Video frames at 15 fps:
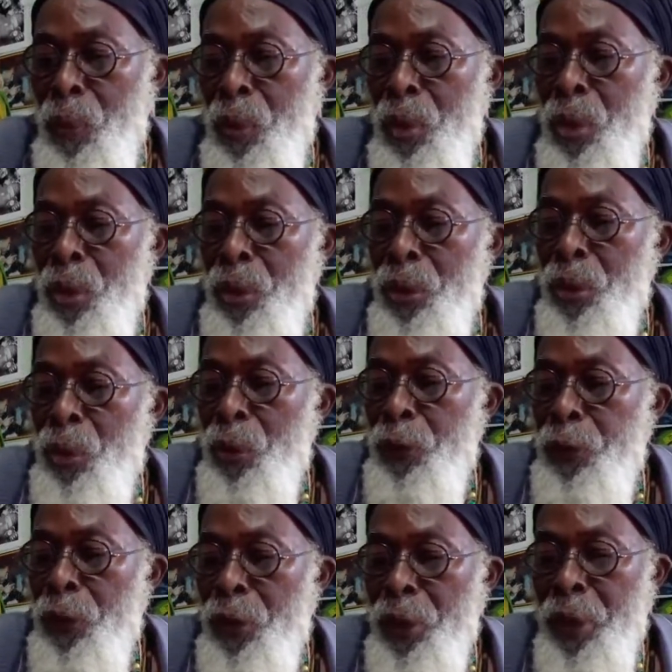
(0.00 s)
will learn no
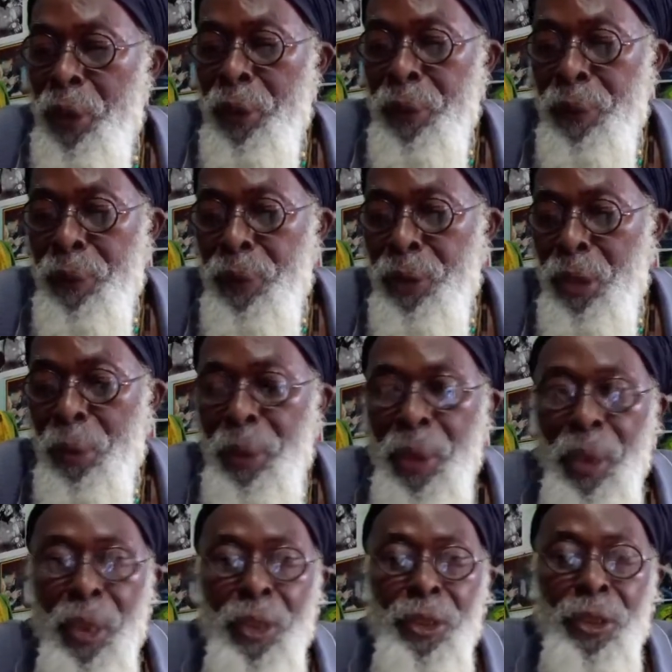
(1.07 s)
further," shall be
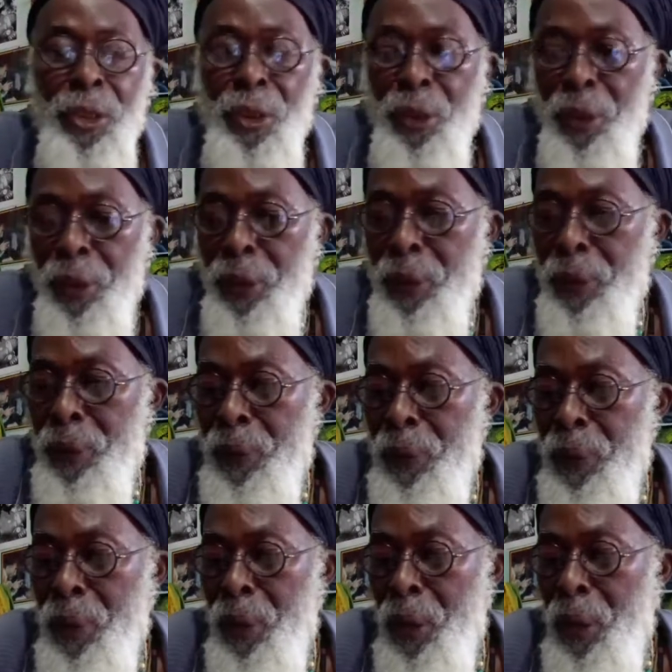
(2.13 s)
considered
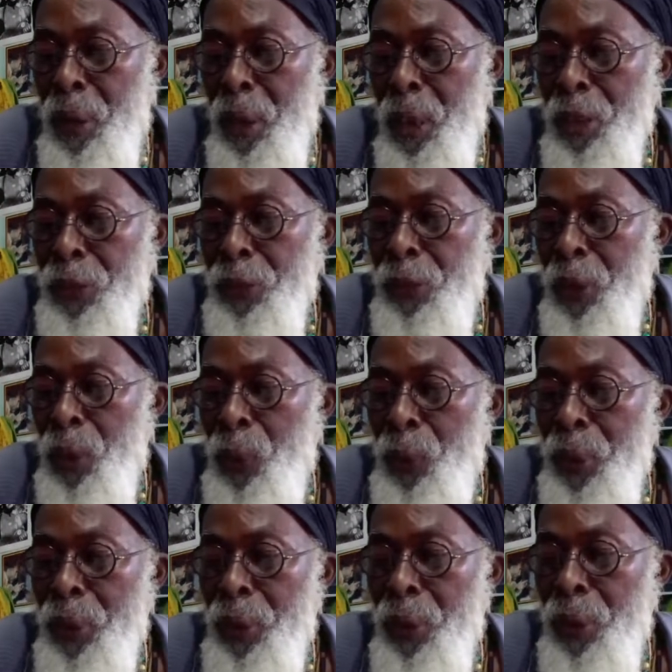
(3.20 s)
as
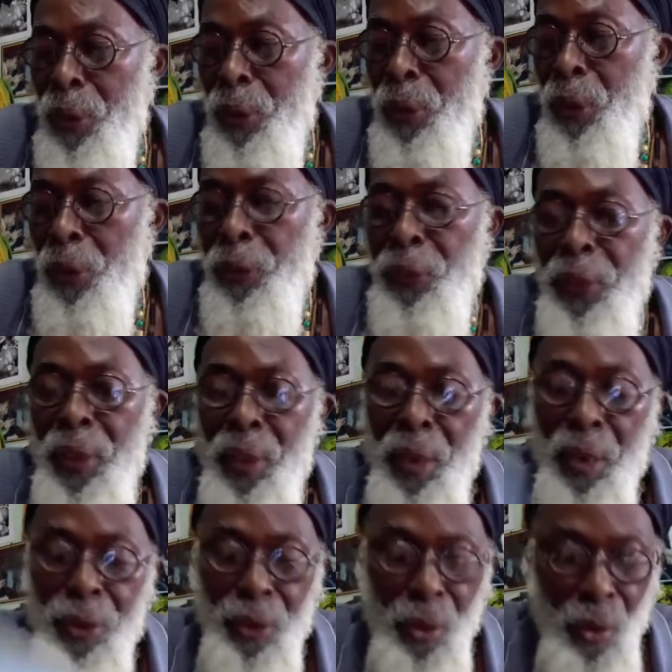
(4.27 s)
following nothing
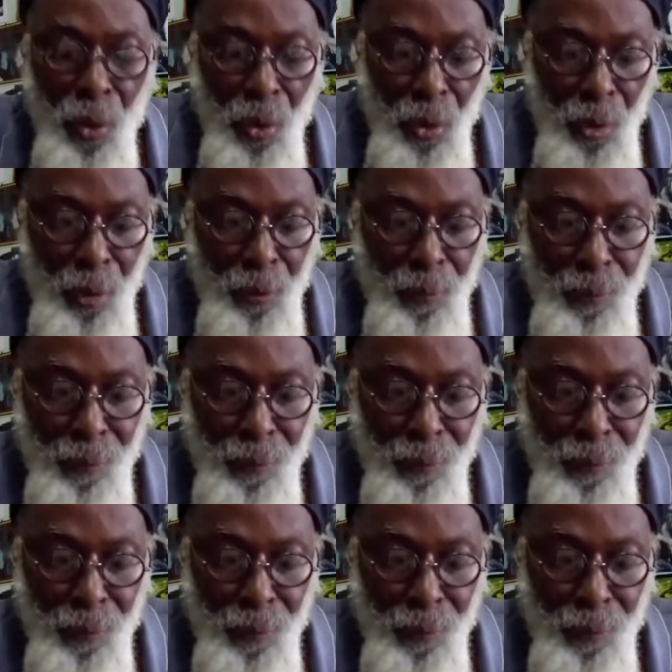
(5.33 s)
at all.